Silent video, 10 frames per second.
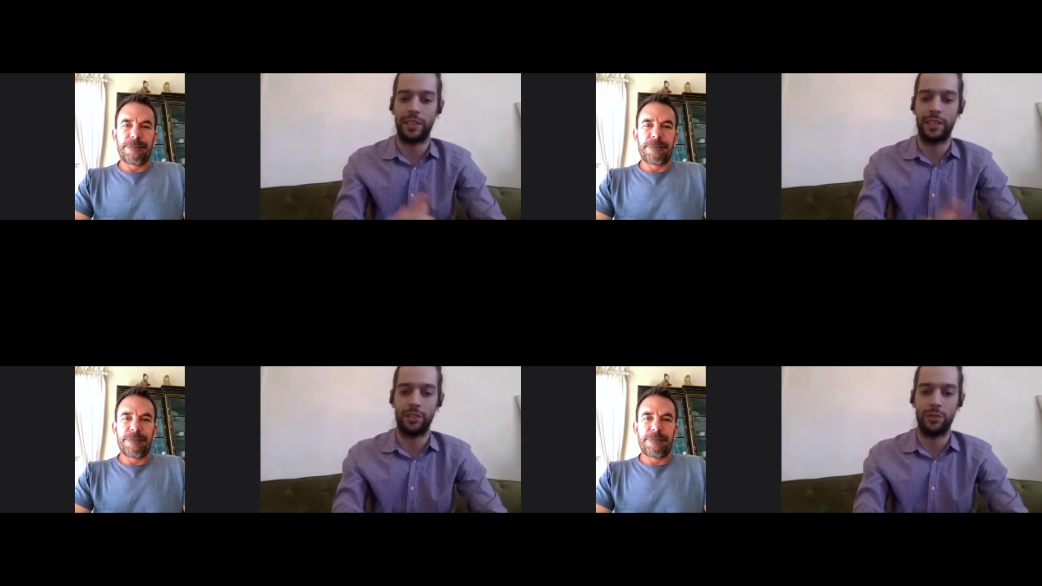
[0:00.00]

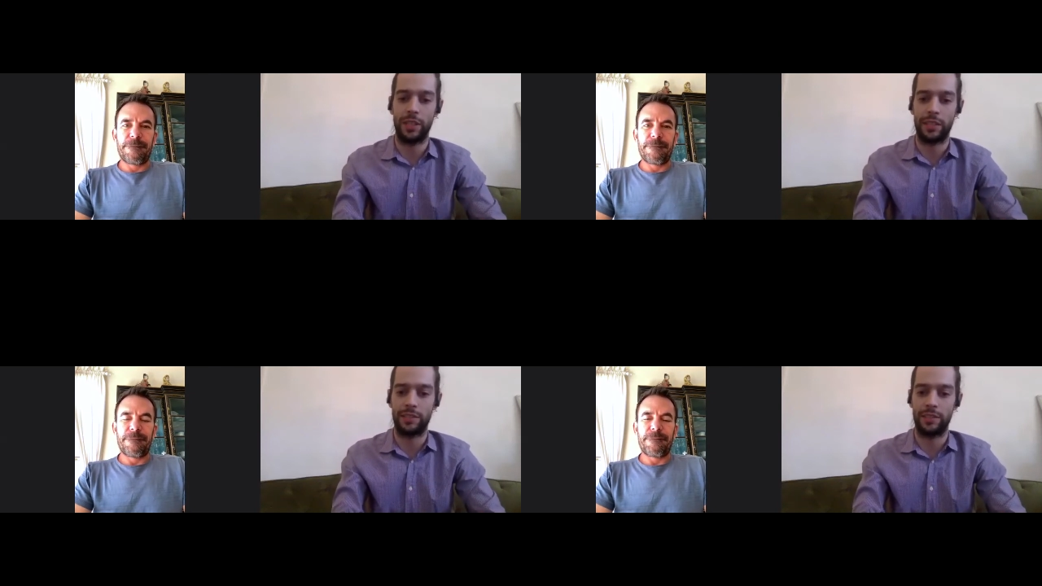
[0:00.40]
Speaker 1: that
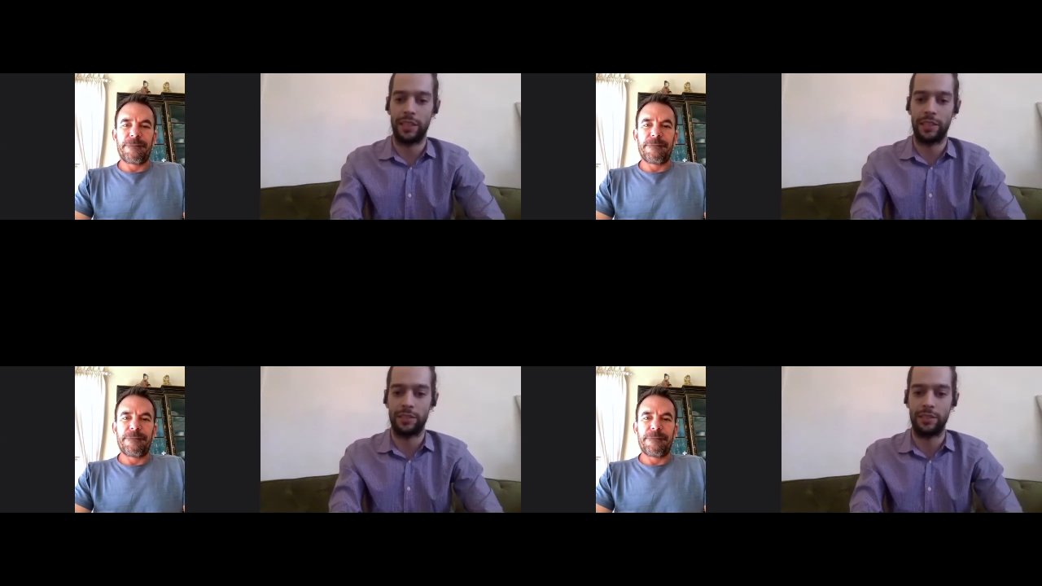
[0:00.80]
you'd like to
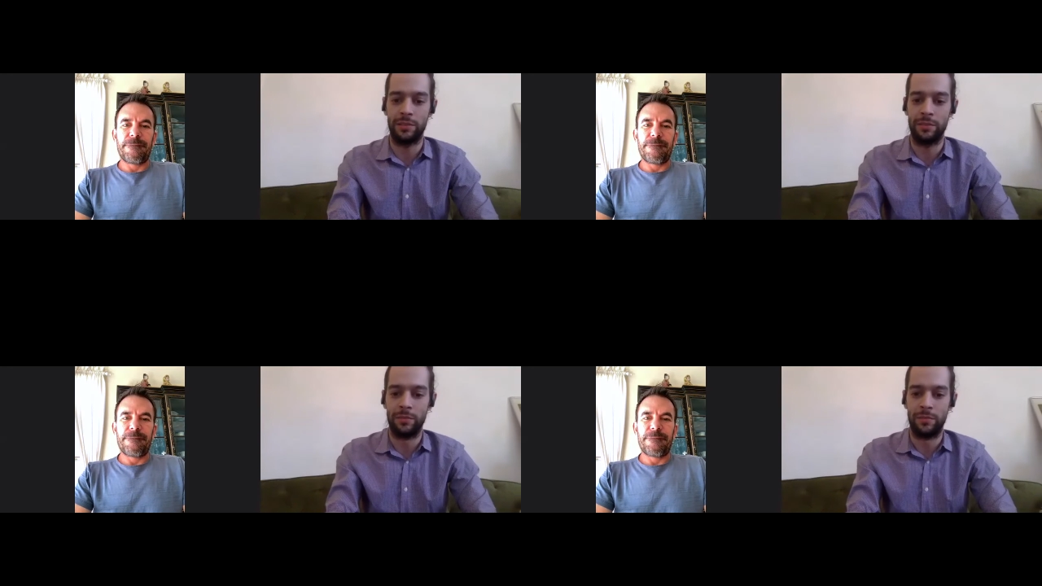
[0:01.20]
see
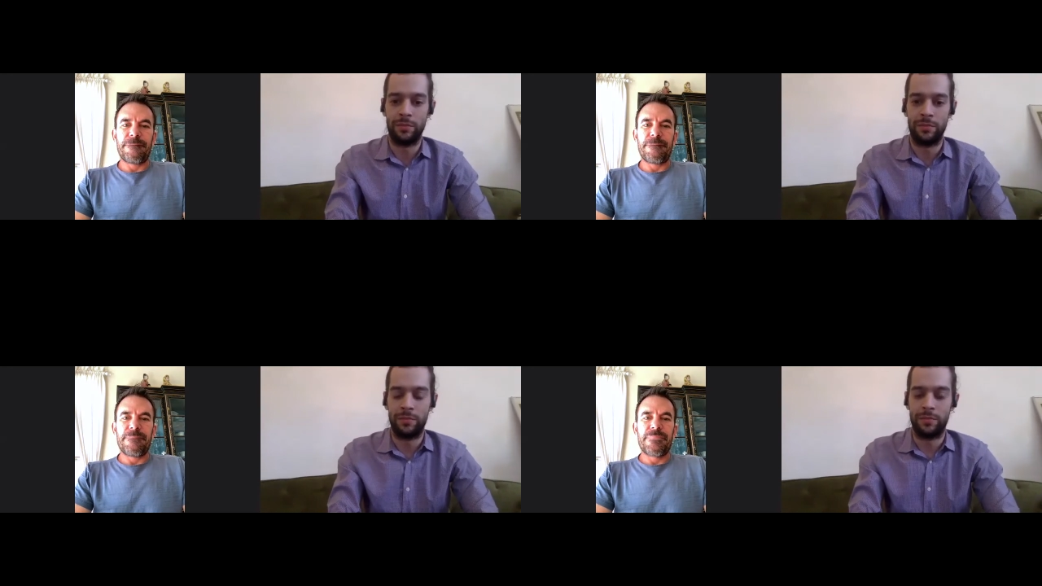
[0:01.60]
answered
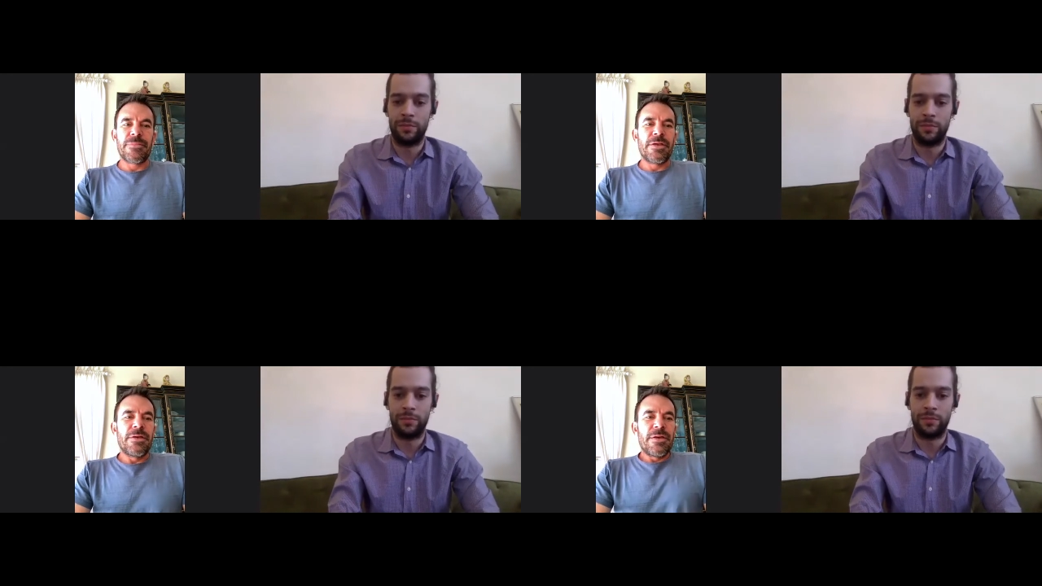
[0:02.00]

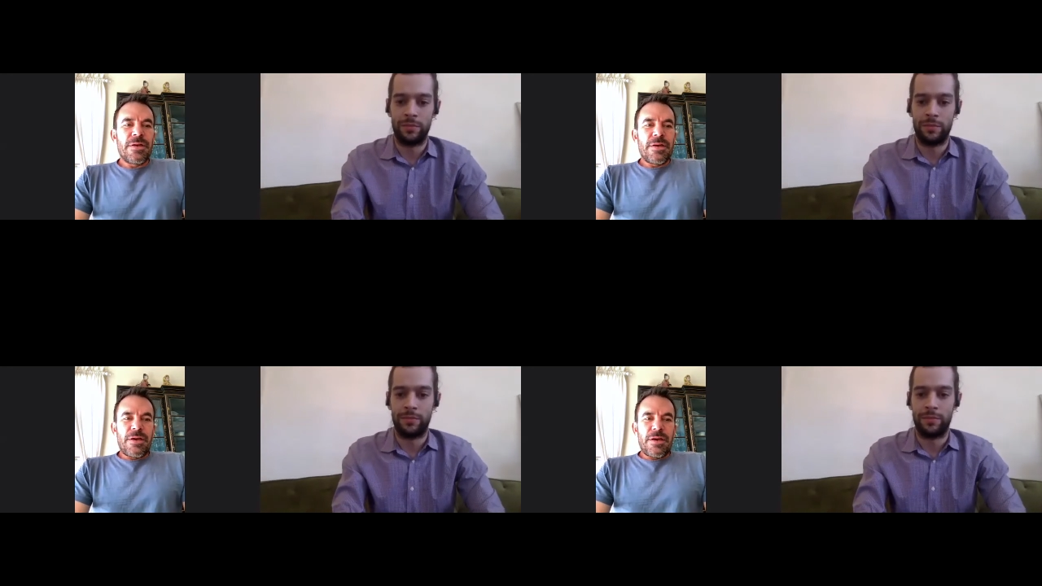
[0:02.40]

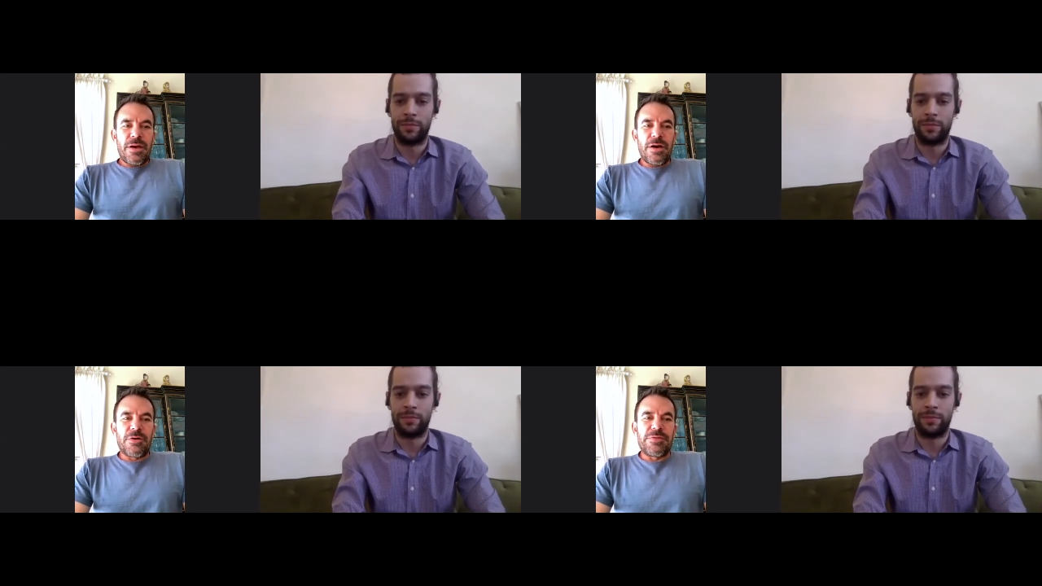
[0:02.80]

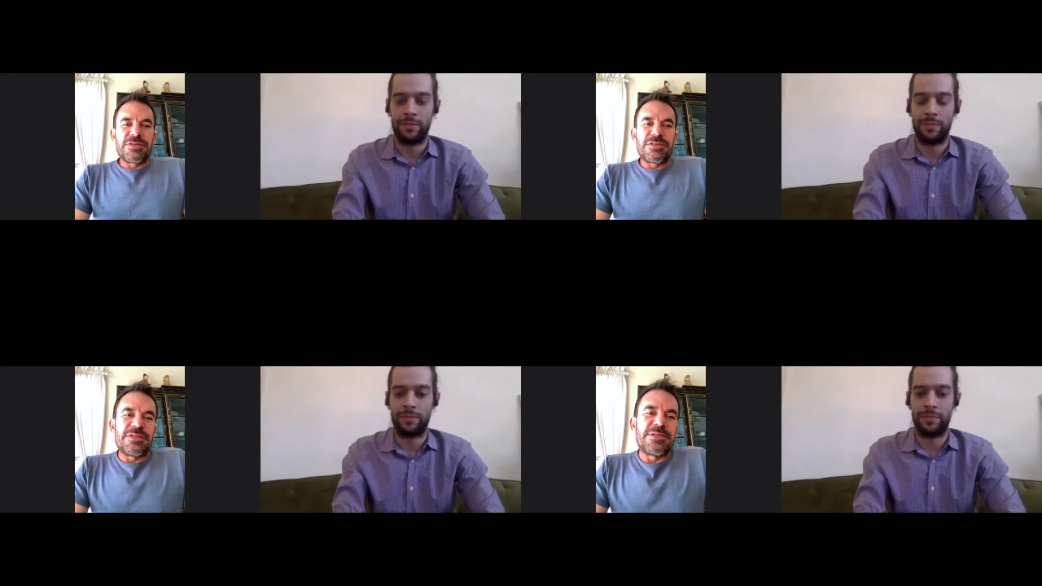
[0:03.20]
Speaker 2: Oh,
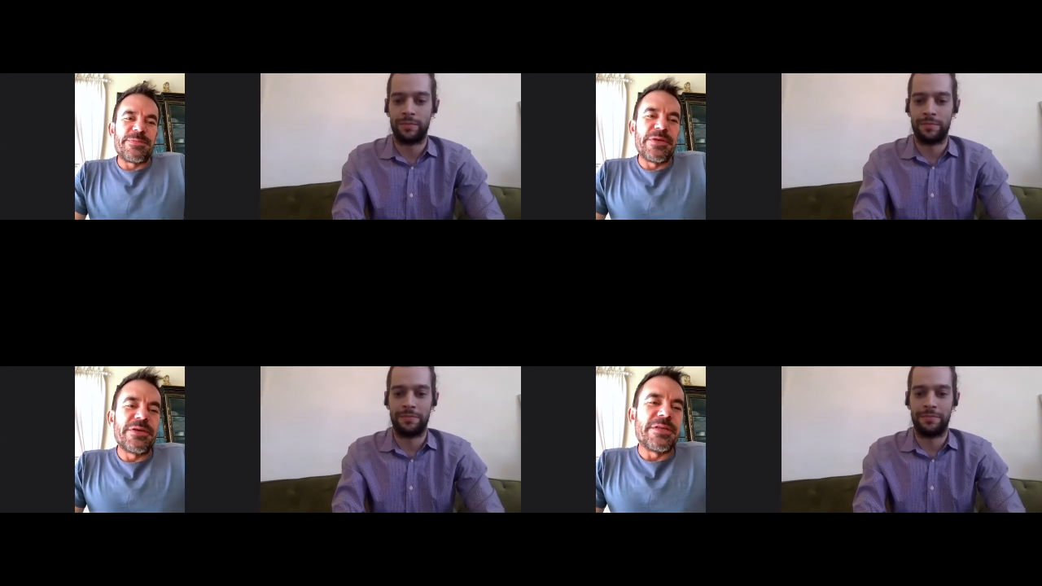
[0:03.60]
there's there's
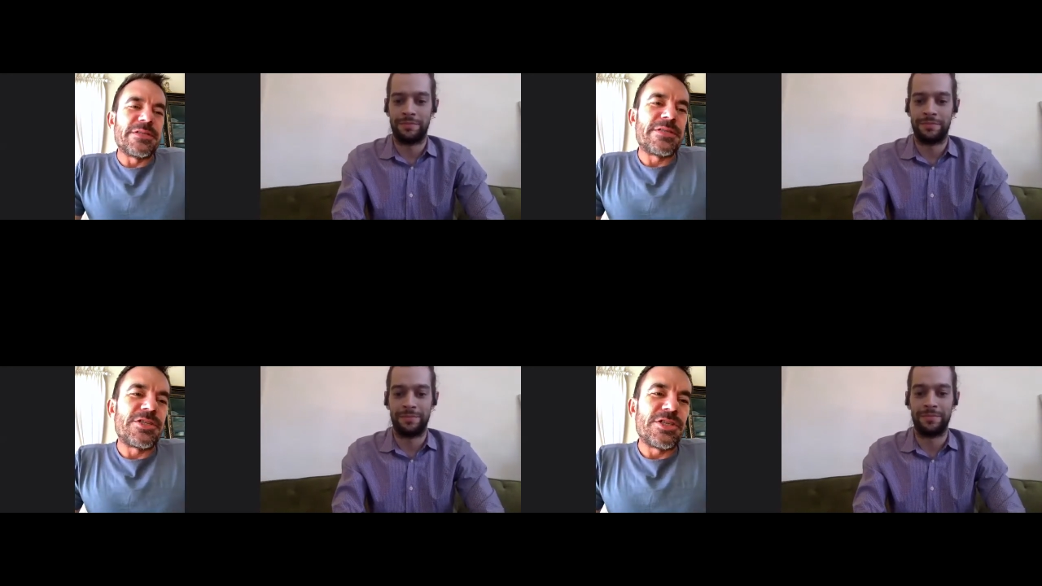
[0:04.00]

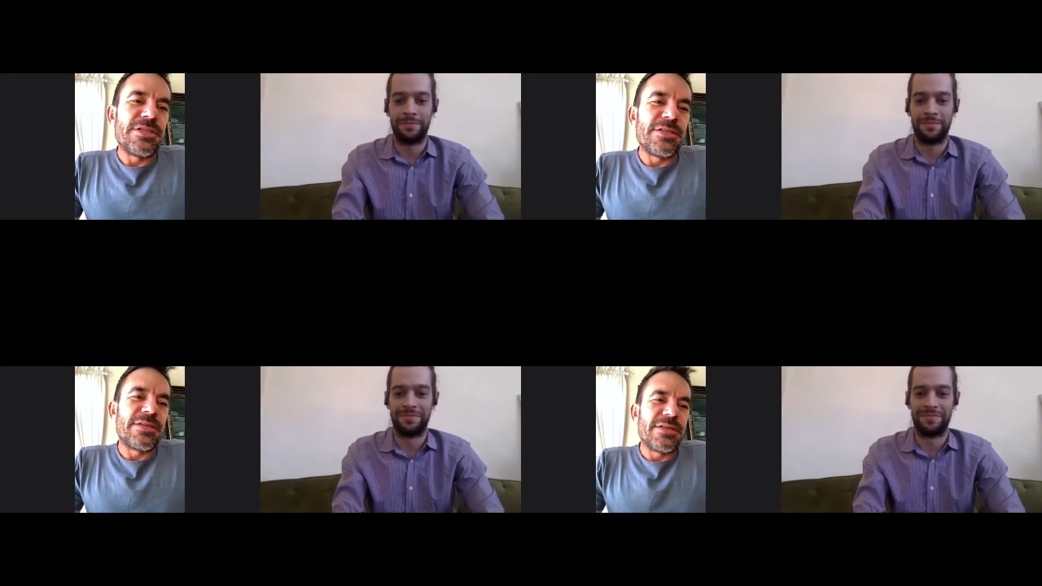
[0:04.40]
millions.
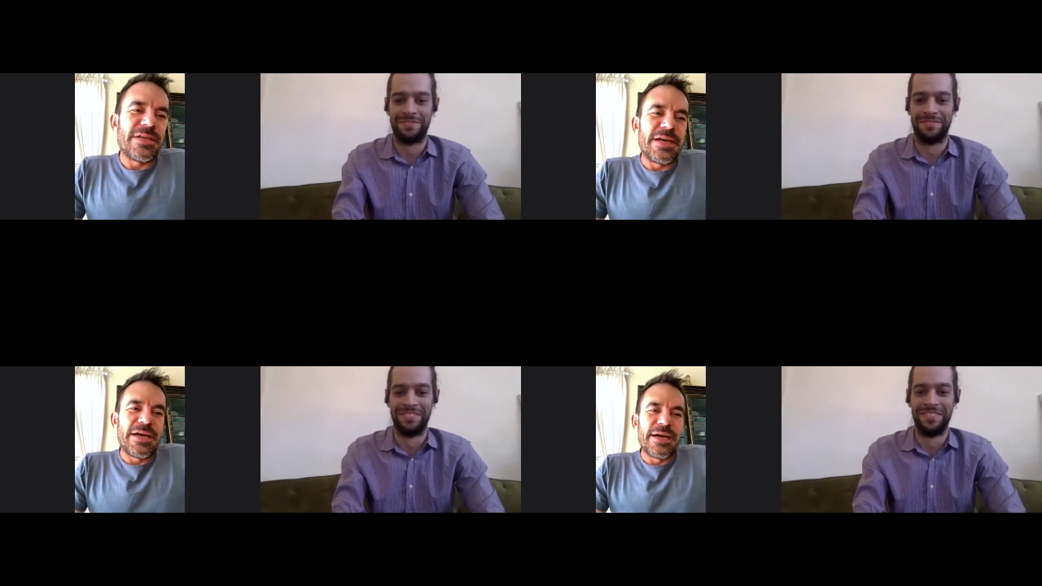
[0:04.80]
Shit.
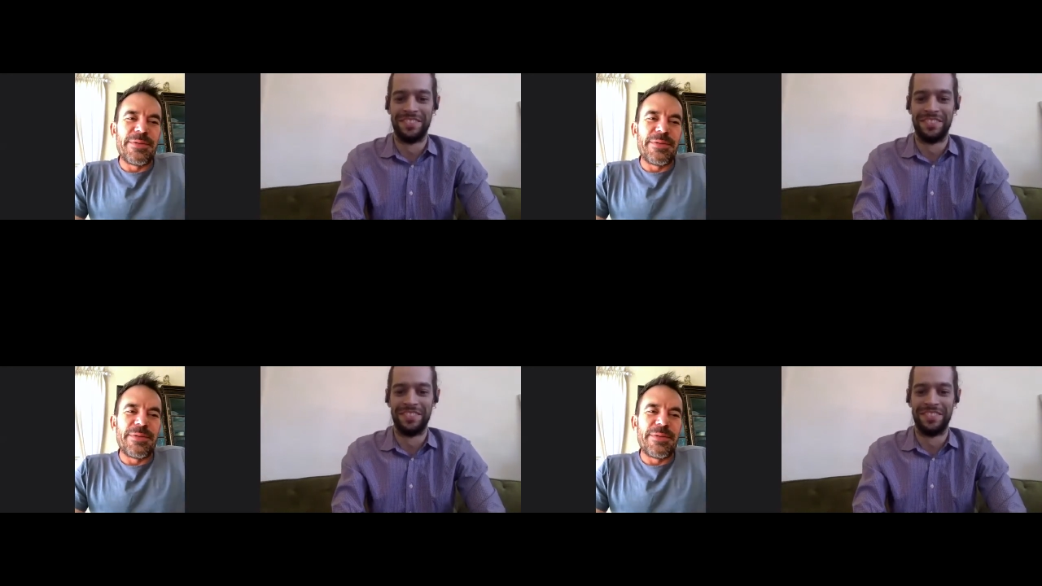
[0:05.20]
Um,